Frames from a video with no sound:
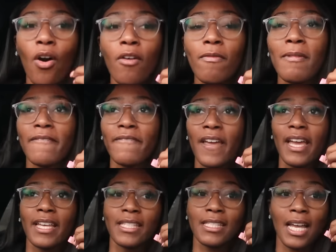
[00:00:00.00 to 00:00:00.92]
off my
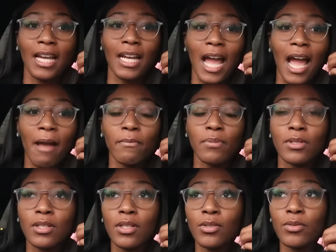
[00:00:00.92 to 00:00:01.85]
face like an
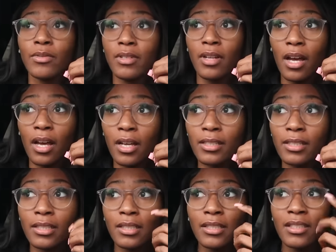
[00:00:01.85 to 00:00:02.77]
absolute
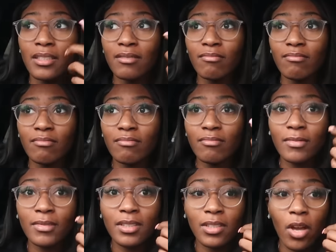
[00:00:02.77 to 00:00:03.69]

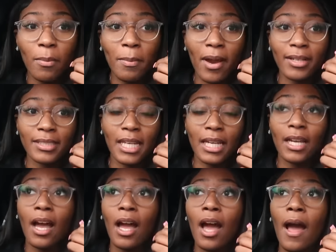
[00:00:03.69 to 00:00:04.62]
nerd. So embarrassing.
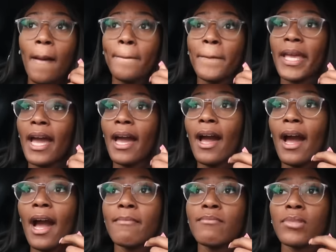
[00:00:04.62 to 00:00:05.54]
But yeah,
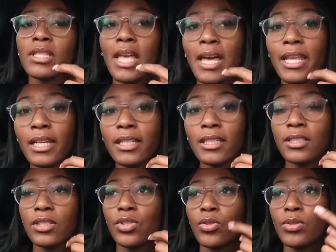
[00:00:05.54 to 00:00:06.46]
I'm just
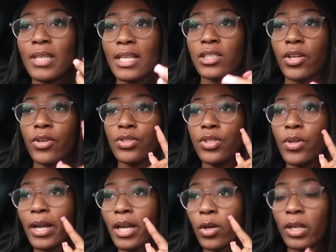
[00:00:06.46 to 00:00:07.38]
heading to Tesco so
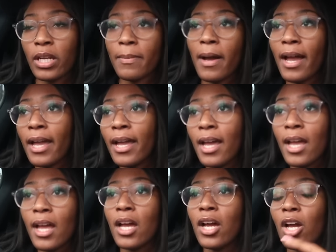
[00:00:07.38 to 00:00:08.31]
I can quickly buy
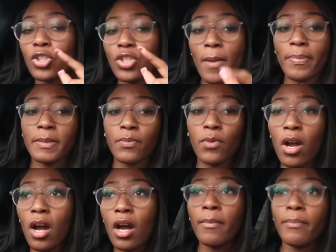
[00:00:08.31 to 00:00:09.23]
a strapless
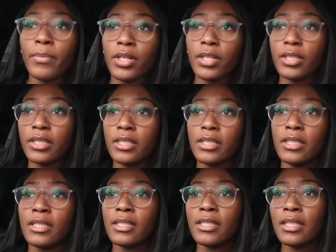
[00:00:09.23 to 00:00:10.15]
bra
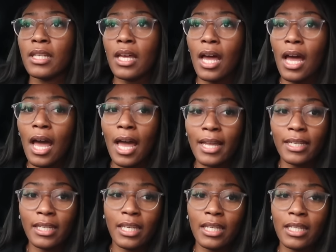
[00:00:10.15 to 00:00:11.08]
because I
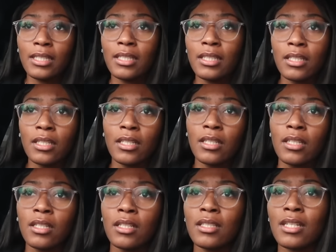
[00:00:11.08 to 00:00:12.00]
need.
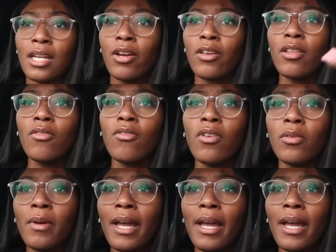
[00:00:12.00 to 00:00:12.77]
Did I go the wrong